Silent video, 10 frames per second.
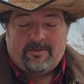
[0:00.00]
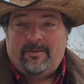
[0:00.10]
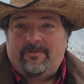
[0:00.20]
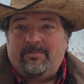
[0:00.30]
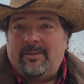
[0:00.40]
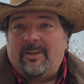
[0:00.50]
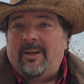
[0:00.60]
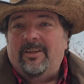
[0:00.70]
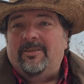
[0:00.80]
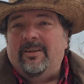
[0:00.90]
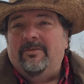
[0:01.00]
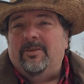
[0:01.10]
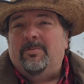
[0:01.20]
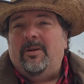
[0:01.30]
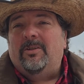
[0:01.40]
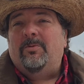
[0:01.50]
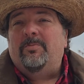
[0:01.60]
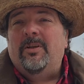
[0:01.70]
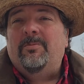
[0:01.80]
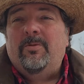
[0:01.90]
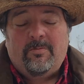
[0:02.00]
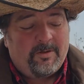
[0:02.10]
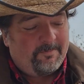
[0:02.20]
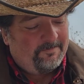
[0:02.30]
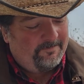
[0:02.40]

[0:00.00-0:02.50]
than in the hands of irresponsible people. But